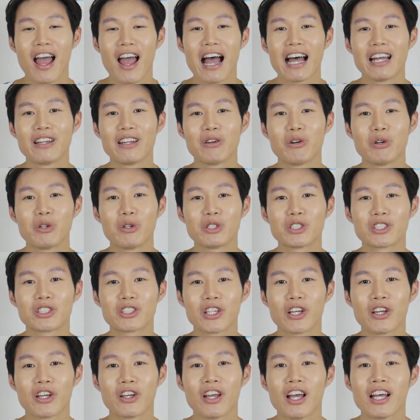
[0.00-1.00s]
and
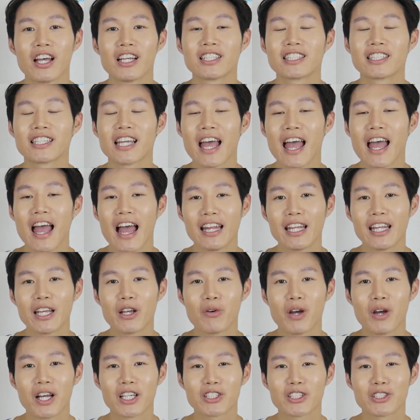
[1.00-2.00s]
also share any
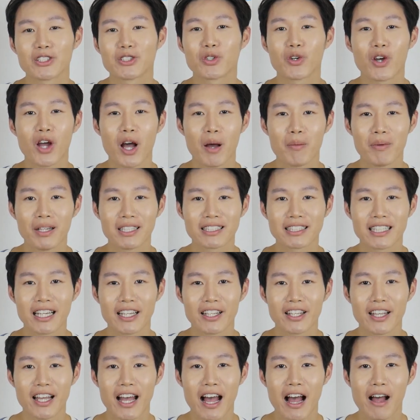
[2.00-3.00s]
questions or comments that
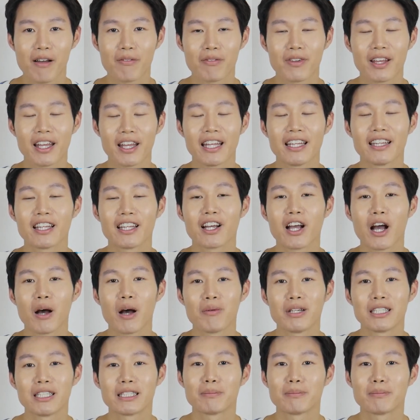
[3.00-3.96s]
you have in the comments